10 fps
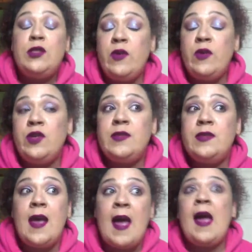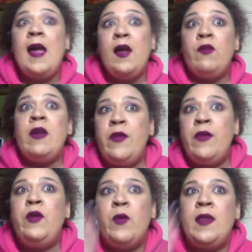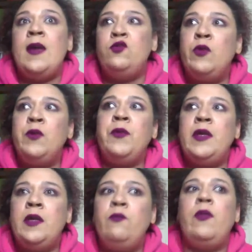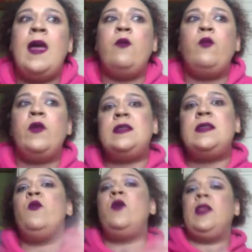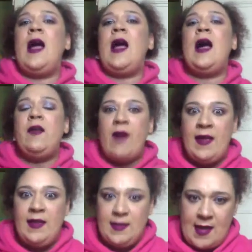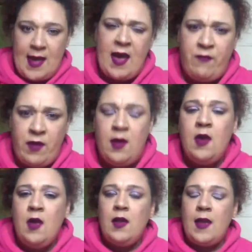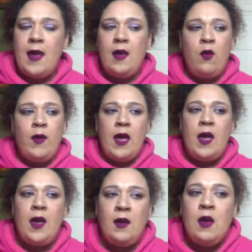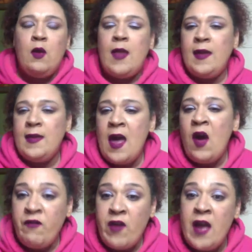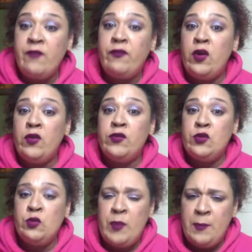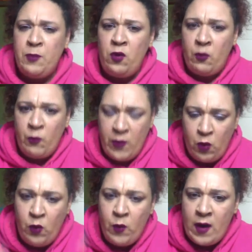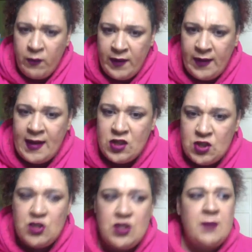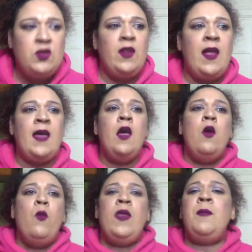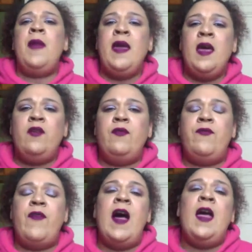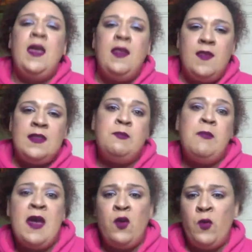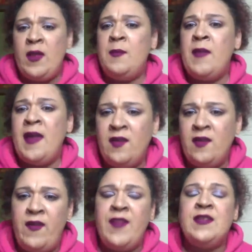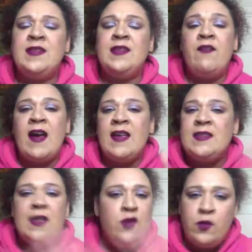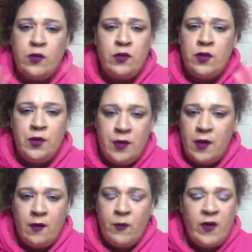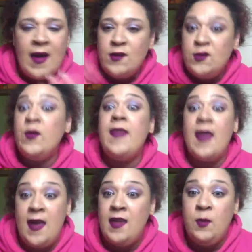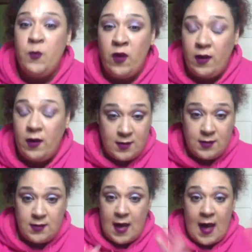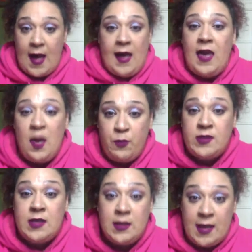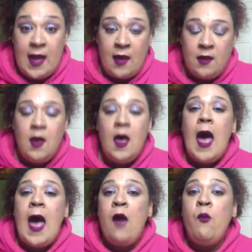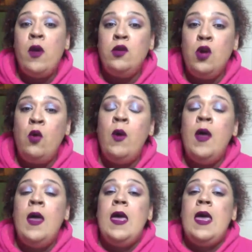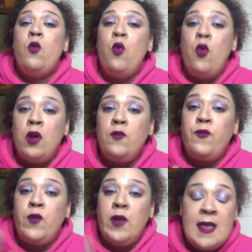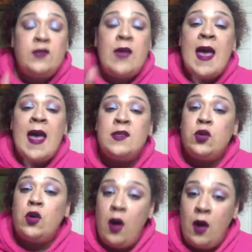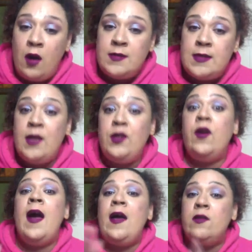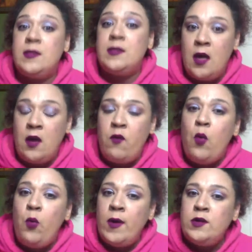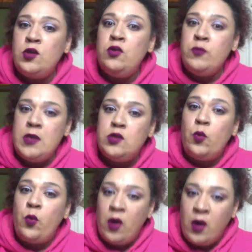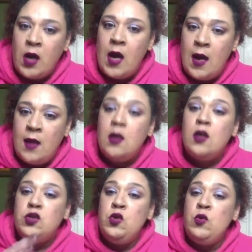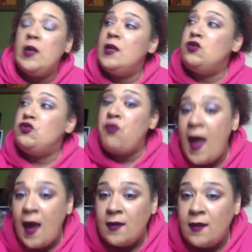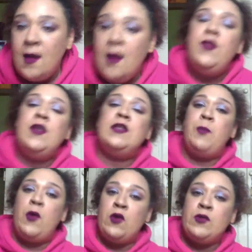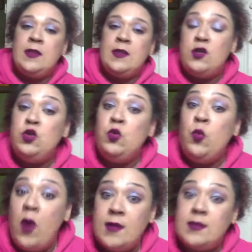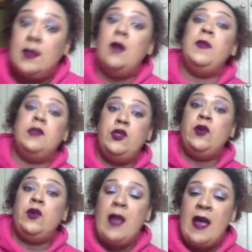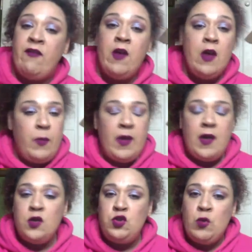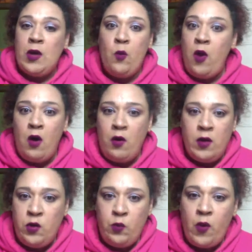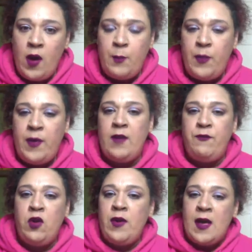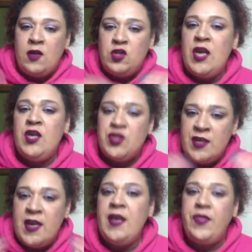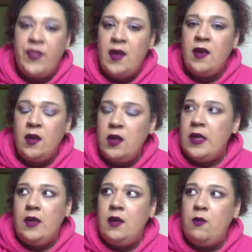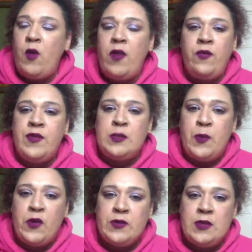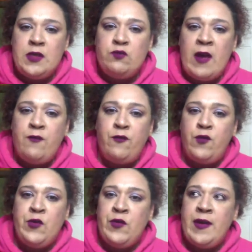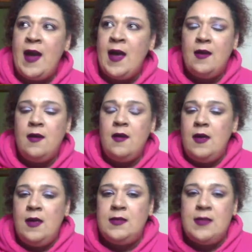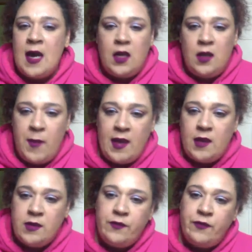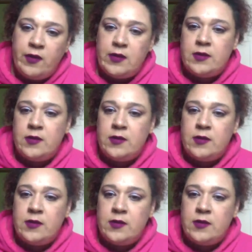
what you're saying. I agree with you. When I do a reading like with someone live, I need to have it like, okay, like now I've kind of learned too, people who want relationships are like, when am I gonna find this man, or when am I gonna find this love? I said, no, we're not doing that anymore, because I can't predict that. I want to know, in order for, let's ask the cards and your higher self, what do you need to work on so you can attract this person that you want to come into your life? Because you can want all you want, but if you're not changing anything, whether this person is right for you or not, it's not going to make a difference.